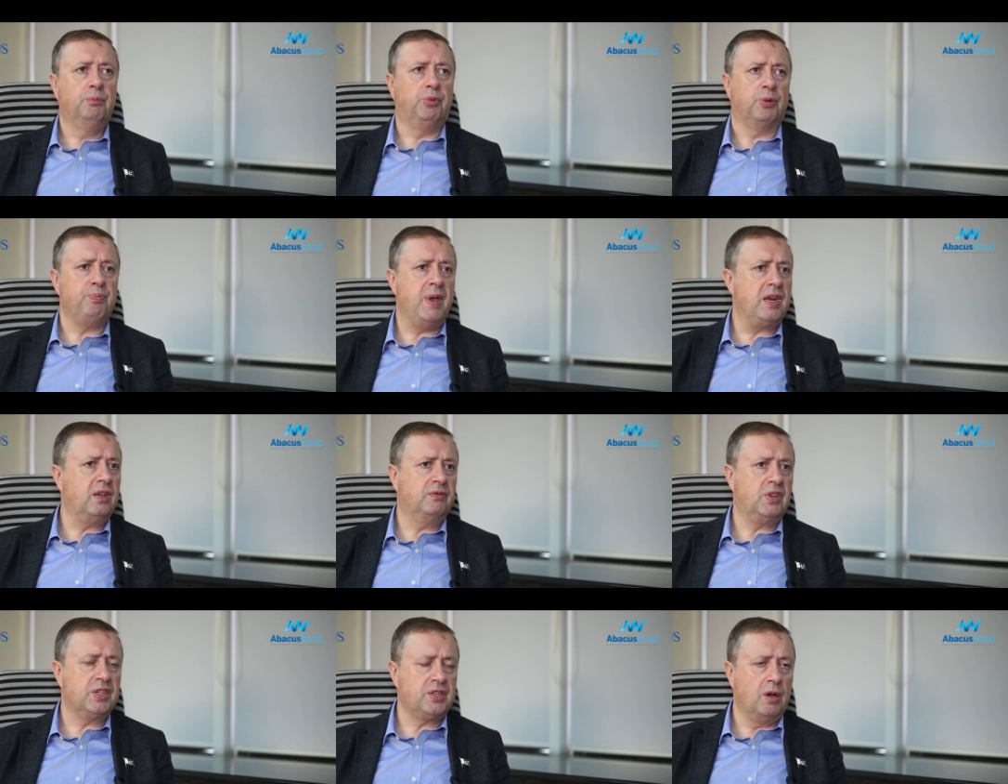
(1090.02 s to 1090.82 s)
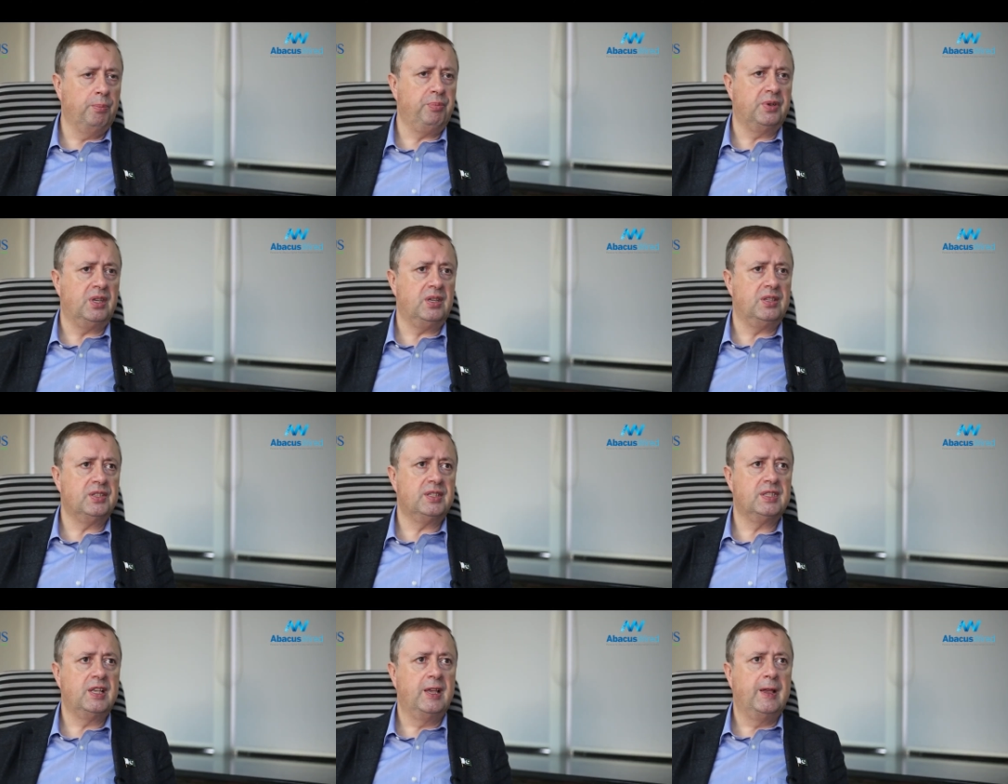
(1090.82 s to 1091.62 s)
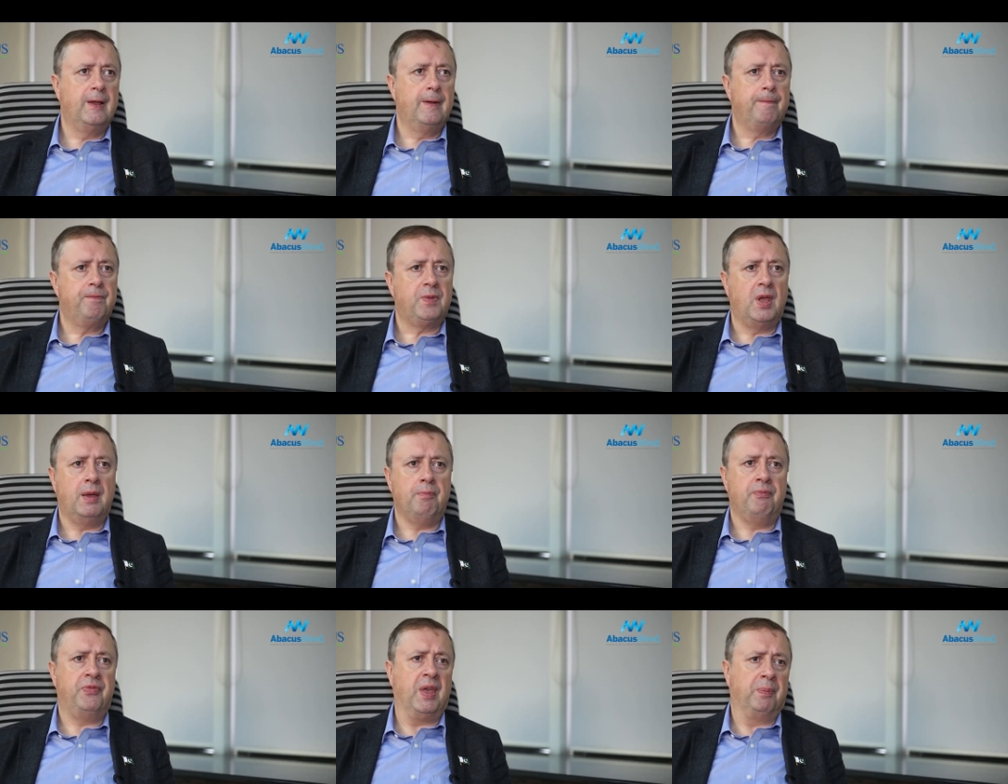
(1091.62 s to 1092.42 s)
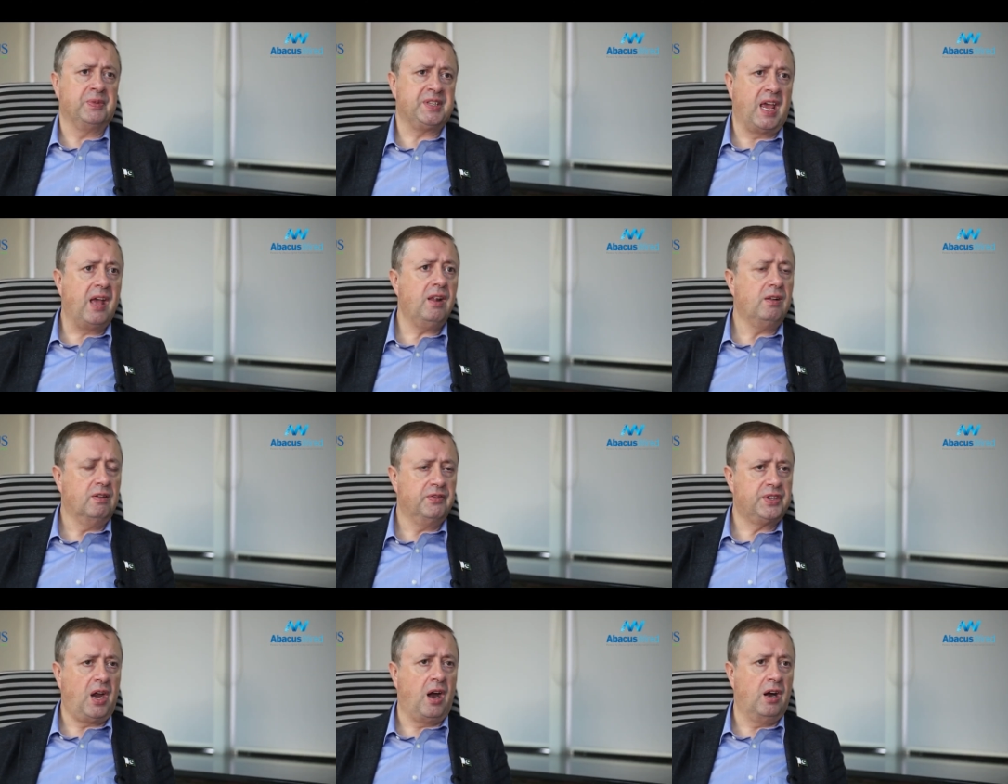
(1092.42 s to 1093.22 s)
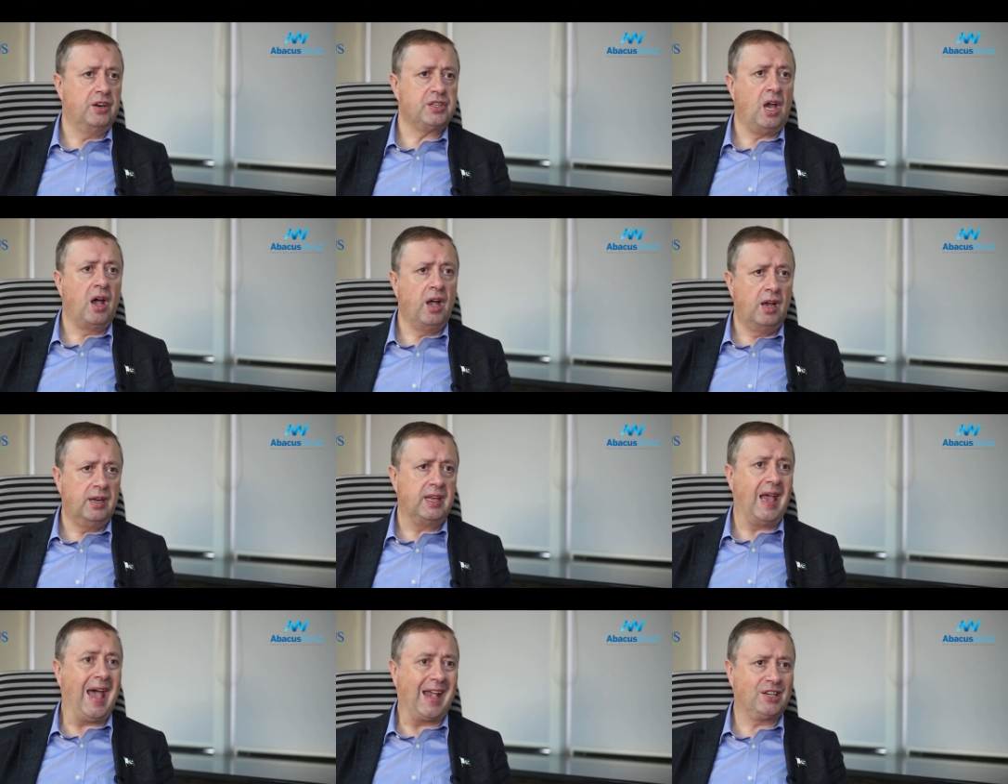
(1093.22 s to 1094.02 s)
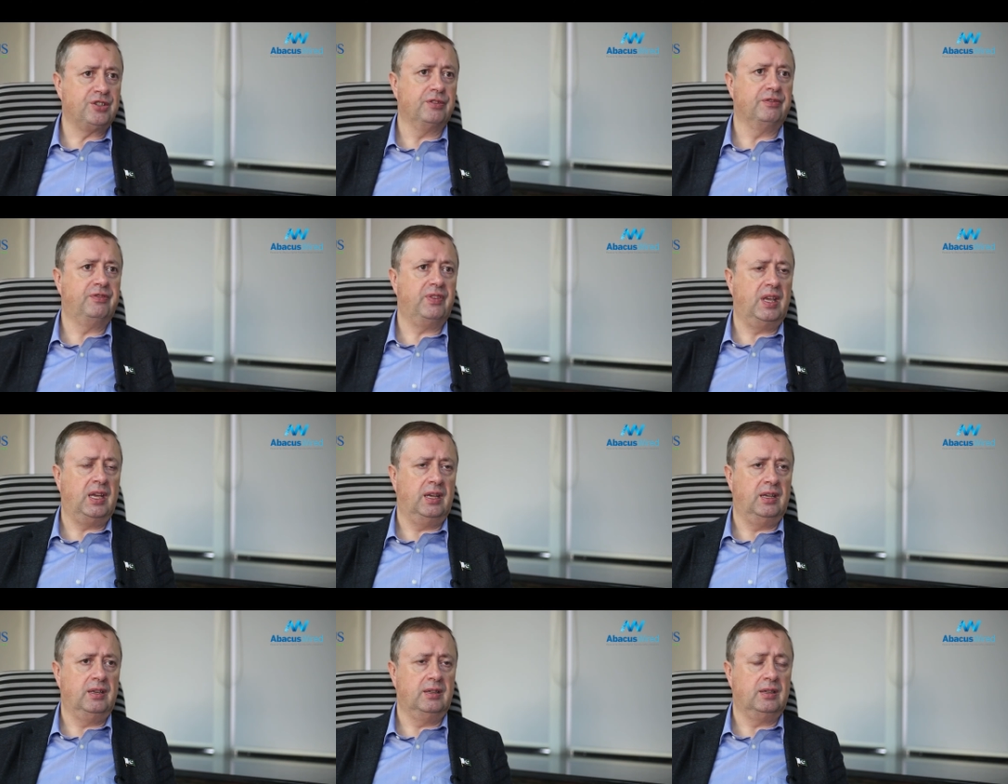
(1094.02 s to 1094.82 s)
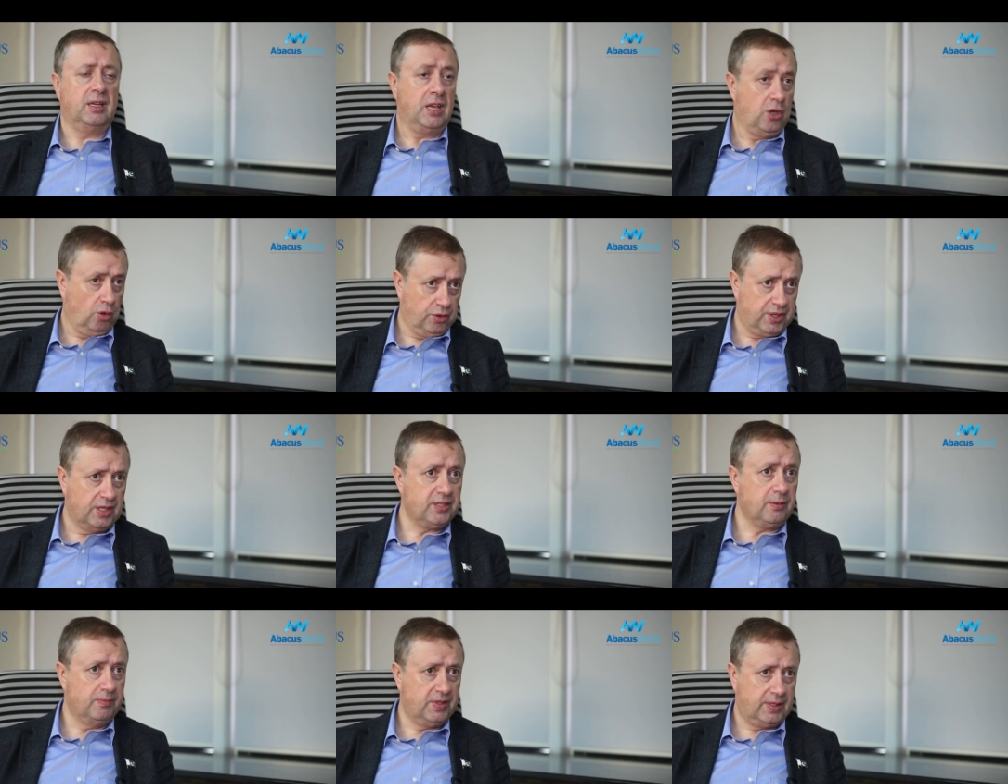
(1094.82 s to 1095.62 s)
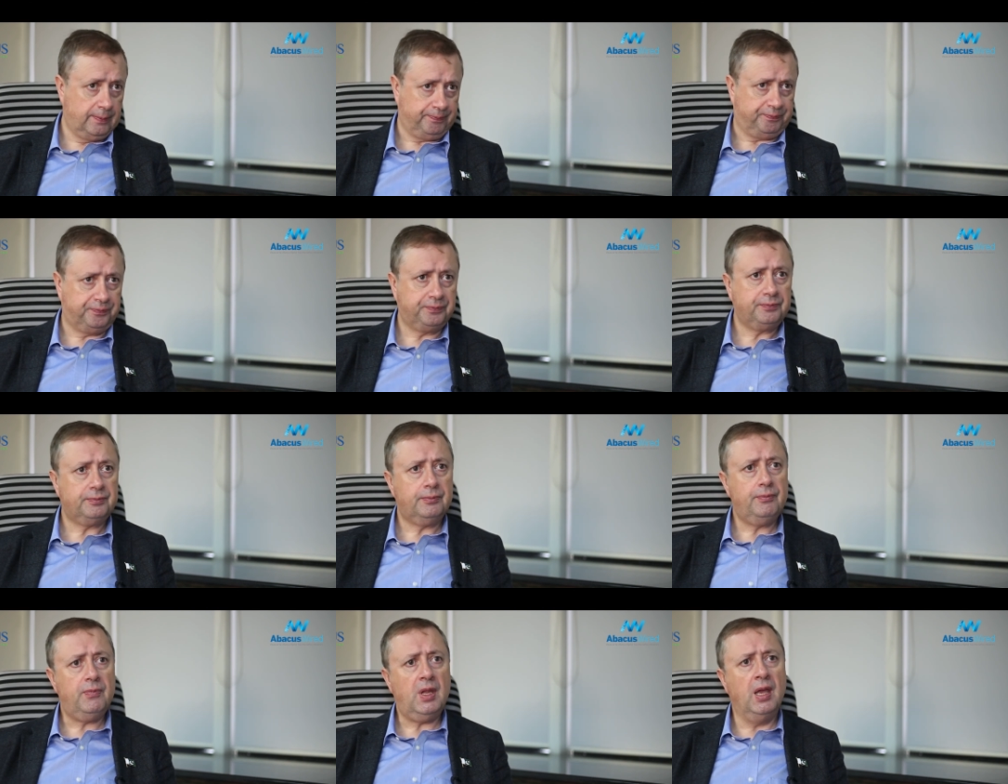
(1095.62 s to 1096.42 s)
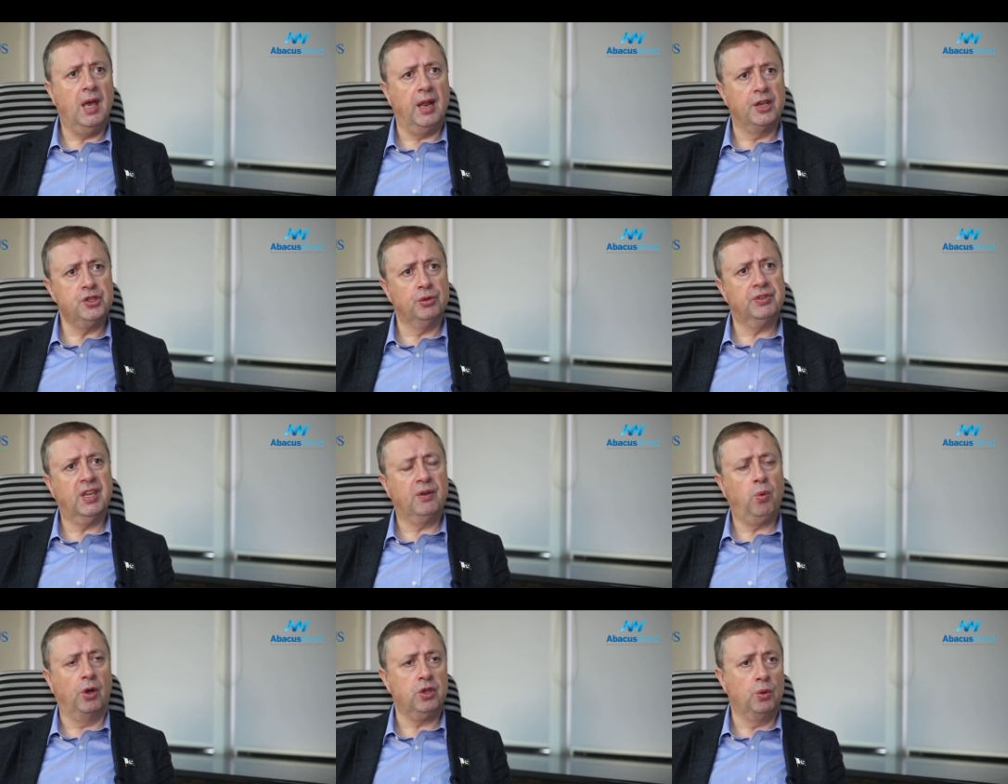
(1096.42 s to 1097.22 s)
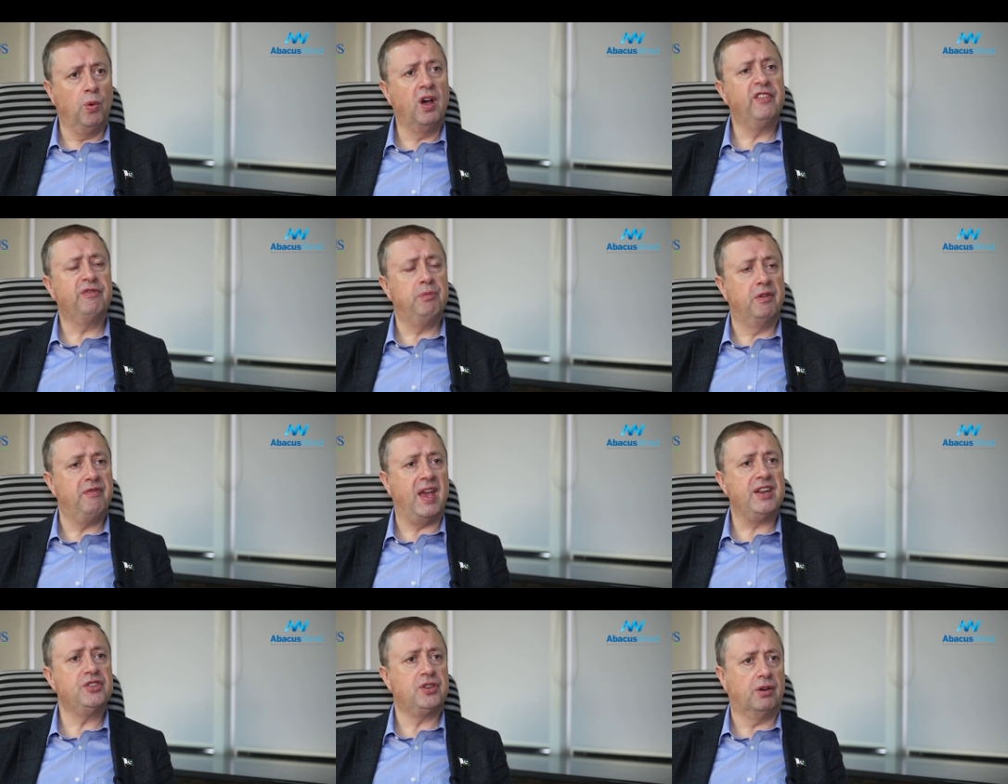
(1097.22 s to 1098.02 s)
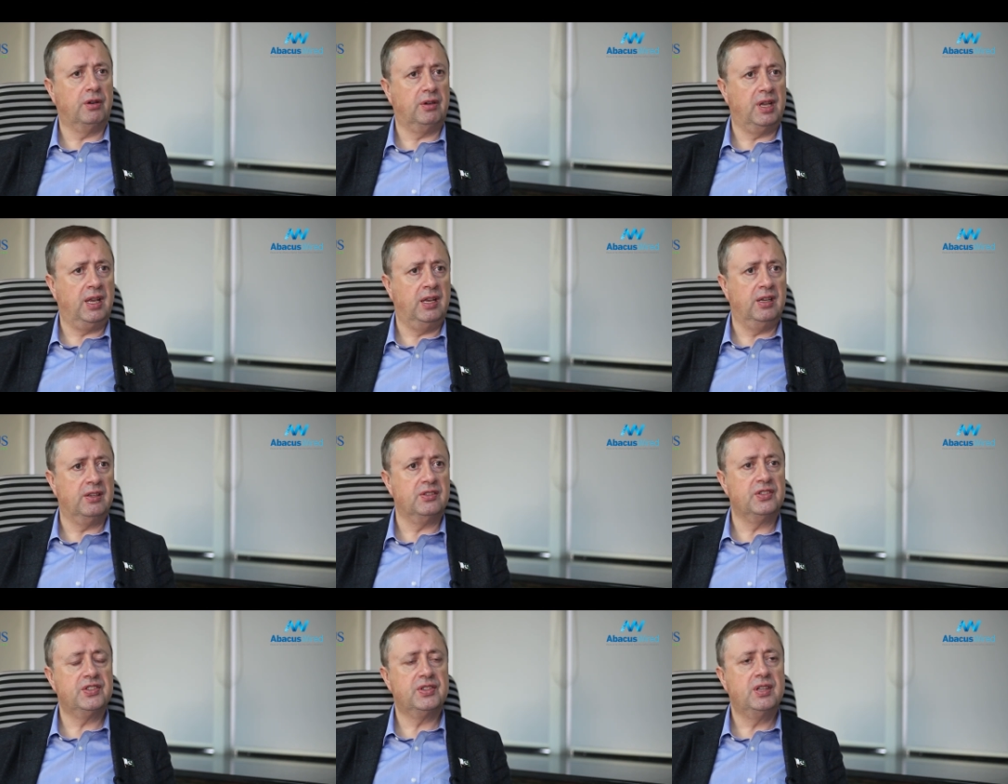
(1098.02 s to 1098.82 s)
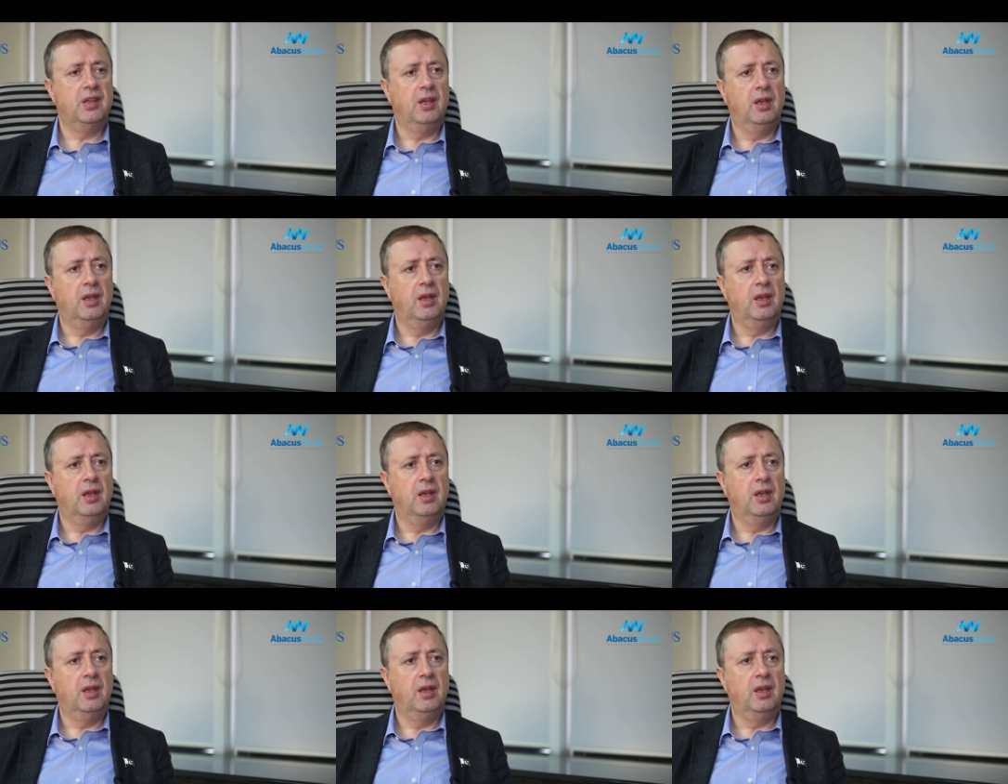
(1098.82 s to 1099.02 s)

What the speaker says: but many of these companies themselves aren't highly active in ecosystems. And I do think what you want from a vendor is